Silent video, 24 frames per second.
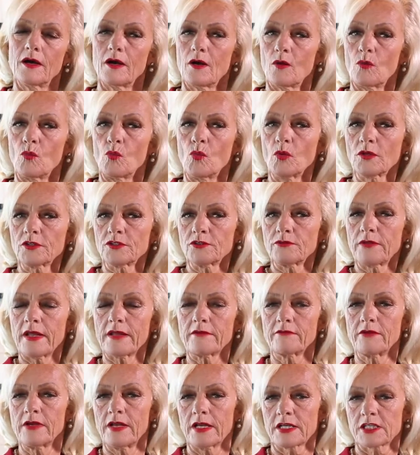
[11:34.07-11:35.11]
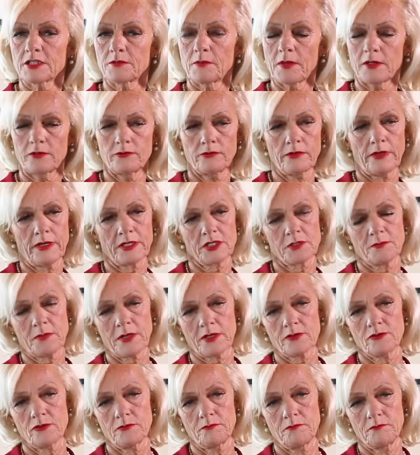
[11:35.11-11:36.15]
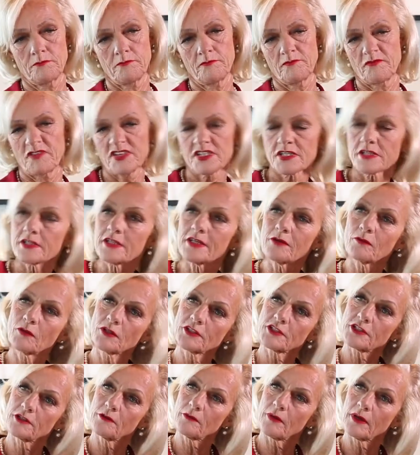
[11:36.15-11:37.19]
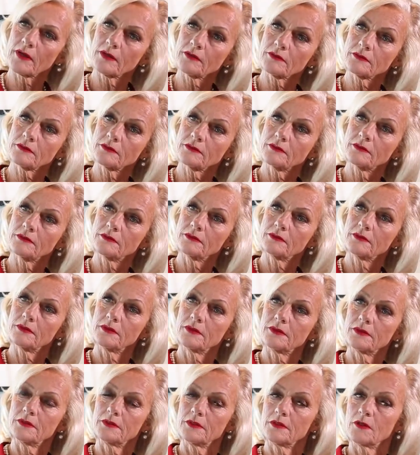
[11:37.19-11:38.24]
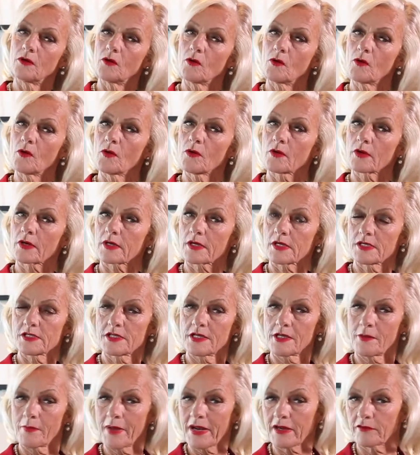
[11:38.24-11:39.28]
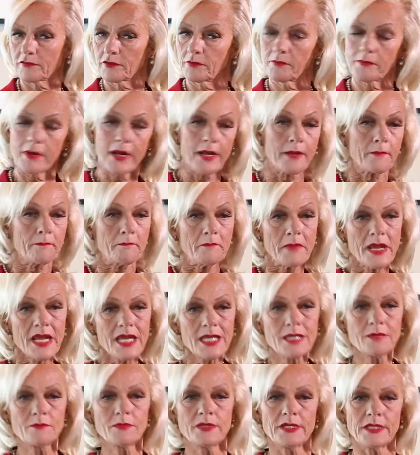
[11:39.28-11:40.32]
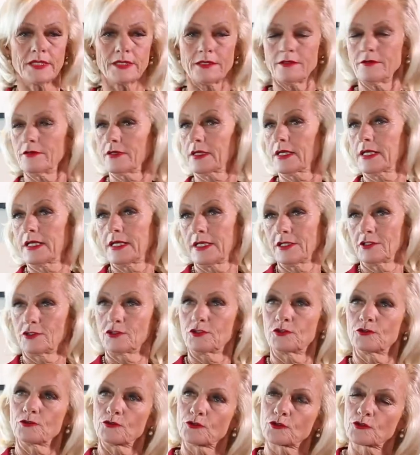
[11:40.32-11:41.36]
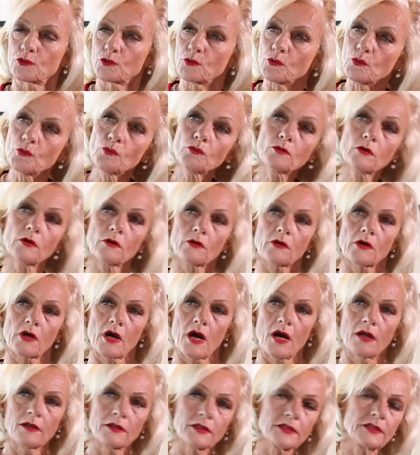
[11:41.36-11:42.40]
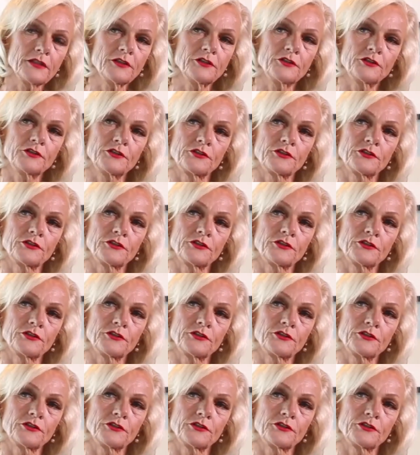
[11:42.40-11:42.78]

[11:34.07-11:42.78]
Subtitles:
What do they really expect? Do they expect to visit here once in a while? Or is in the back of their mind, maybe the kids to school or college?